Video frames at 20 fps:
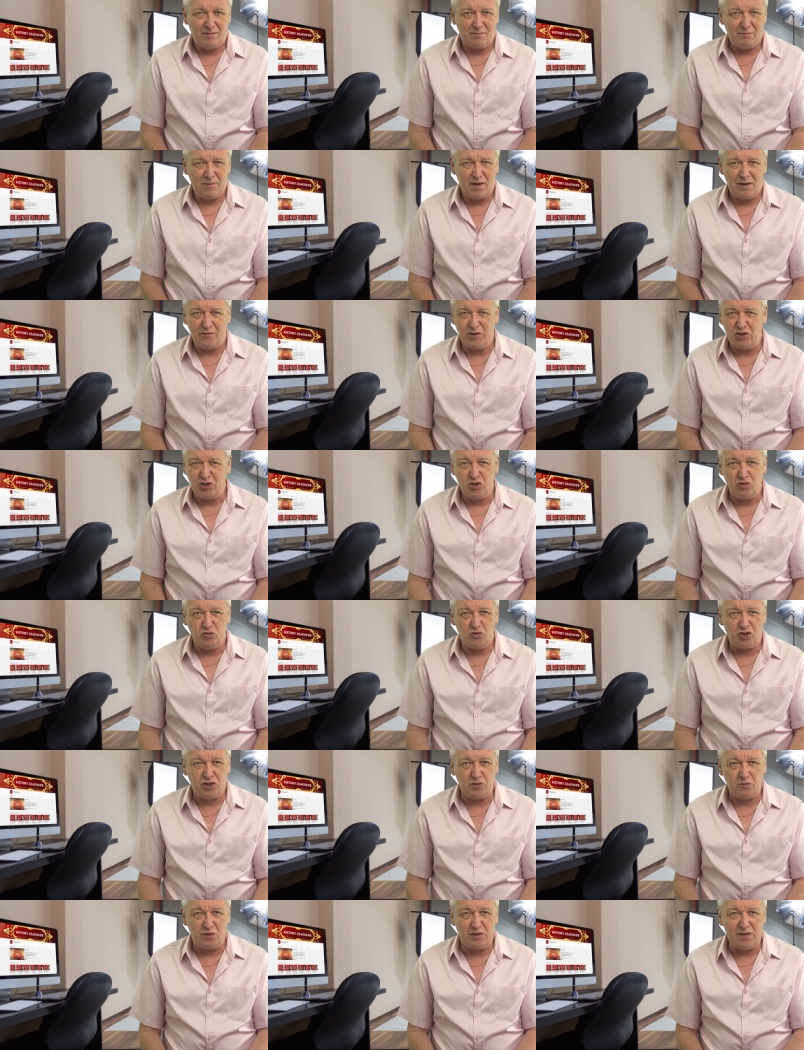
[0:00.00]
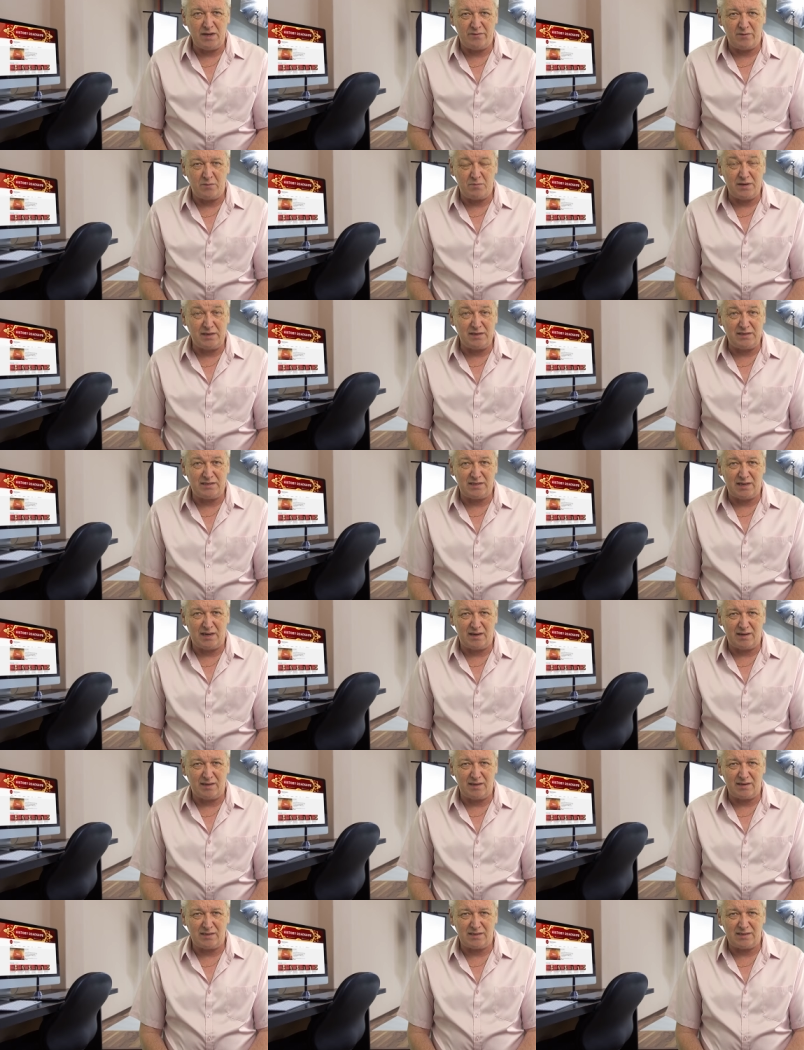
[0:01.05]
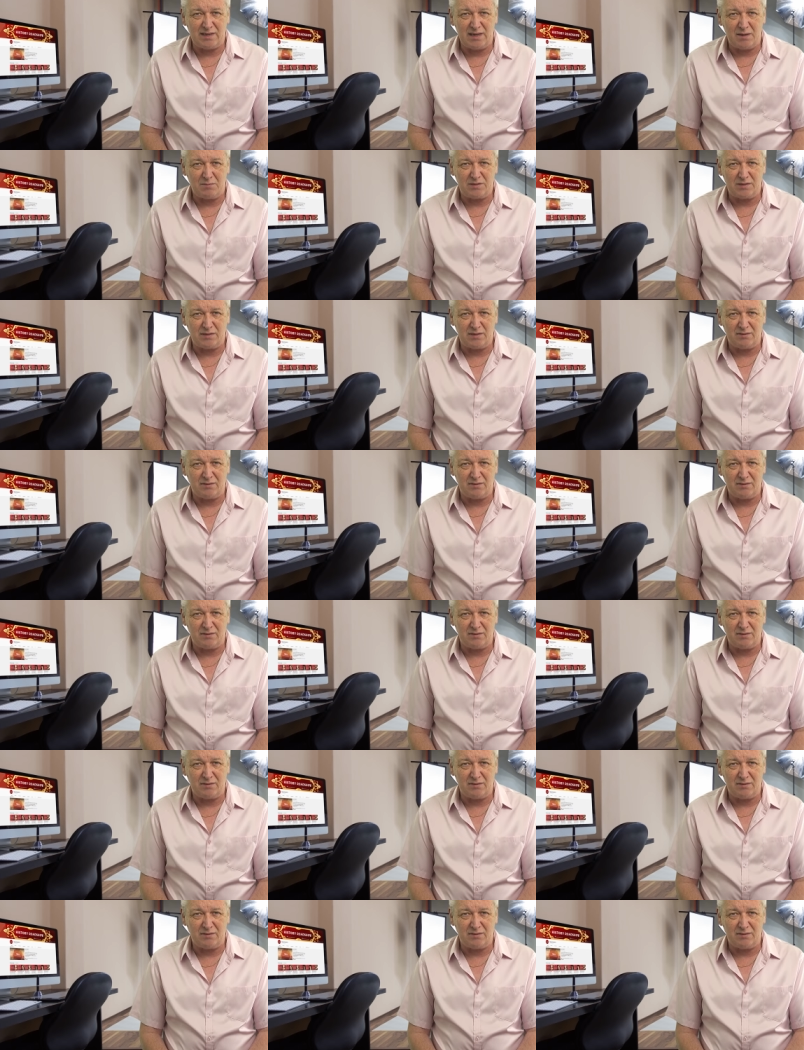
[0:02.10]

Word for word: Mary knew she would never be entirely accepted,